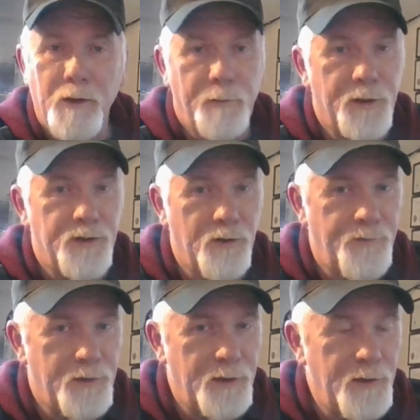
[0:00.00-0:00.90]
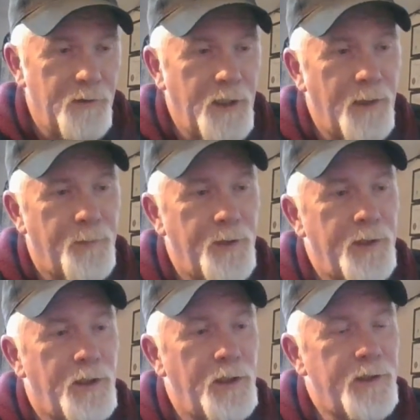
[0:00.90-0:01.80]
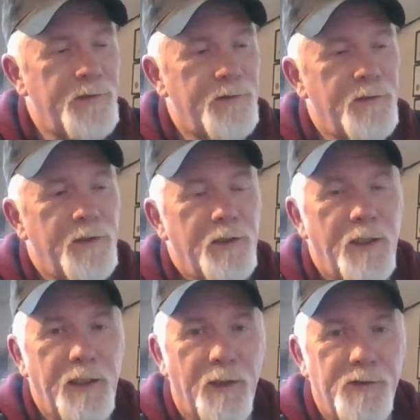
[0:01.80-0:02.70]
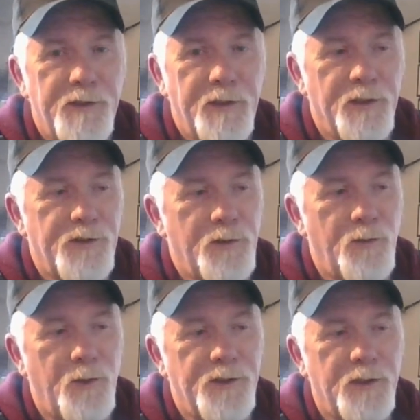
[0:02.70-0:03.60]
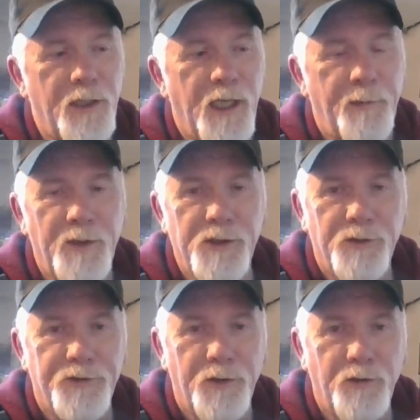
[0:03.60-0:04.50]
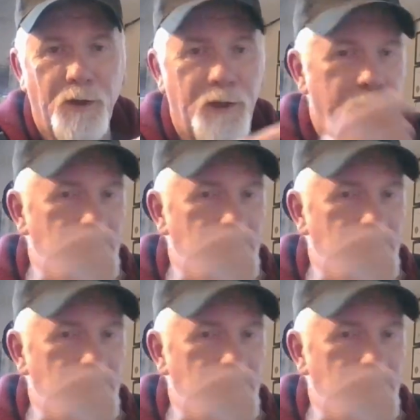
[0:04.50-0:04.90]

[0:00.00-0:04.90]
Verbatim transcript: I'm not sure if you could hear that, but it clicked. And now it's in there. So what's going to happen is you'll turn on.